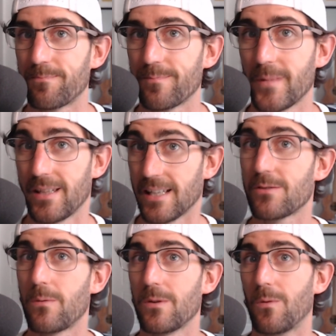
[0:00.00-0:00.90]
And that's
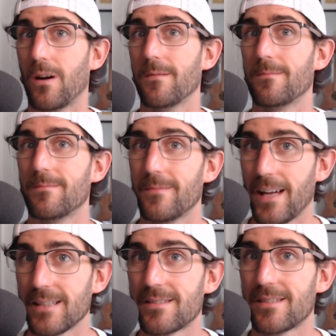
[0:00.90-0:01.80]
what we want.
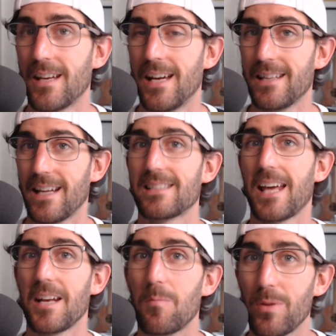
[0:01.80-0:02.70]
That's
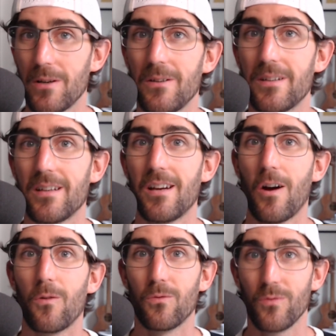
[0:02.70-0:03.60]
how to build
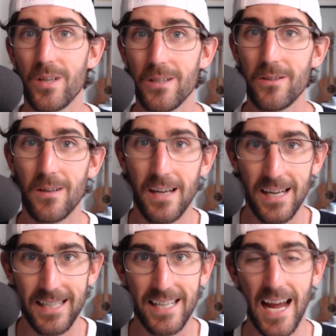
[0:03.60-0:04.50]
a real
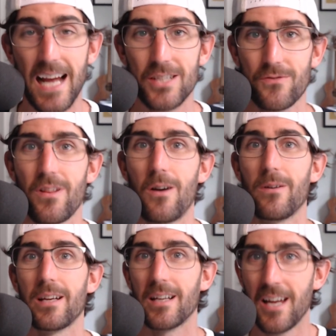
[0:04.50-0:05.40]
cash
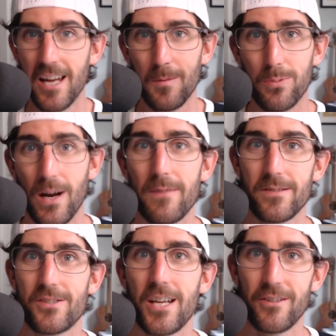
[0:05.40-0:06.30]
flowing, profit
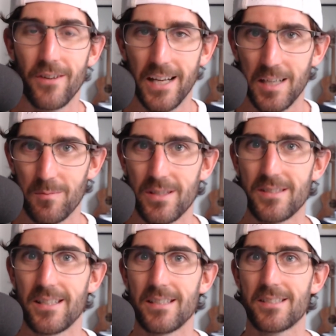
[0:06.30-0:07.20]
generating
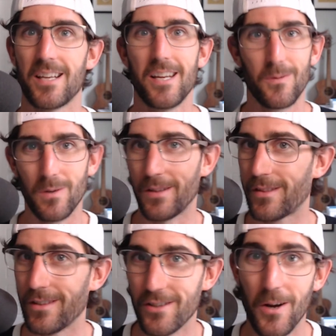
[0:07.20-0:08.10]
business
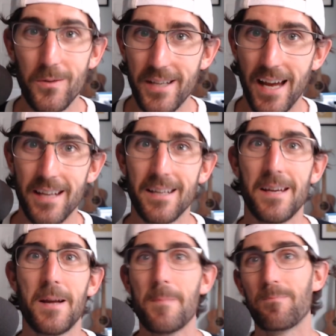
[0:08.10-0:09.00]
with no debt
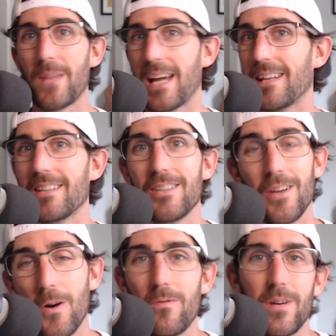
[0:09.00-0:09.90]
and
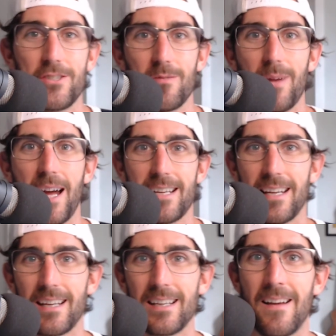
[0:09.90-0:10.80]
no venture
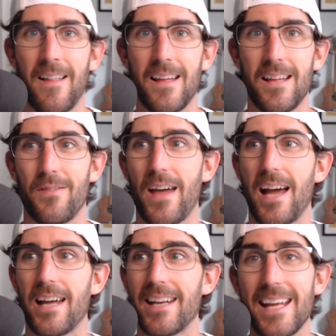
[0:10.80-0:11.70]
backing
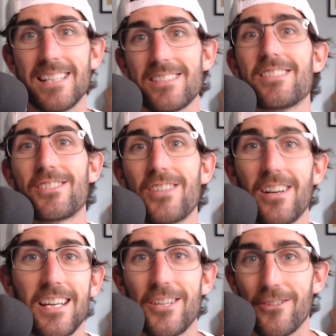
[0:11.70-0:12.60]
that isn't
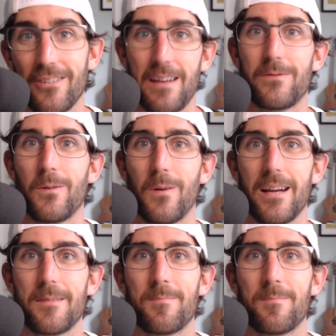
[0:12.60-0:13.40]
sucking your life away.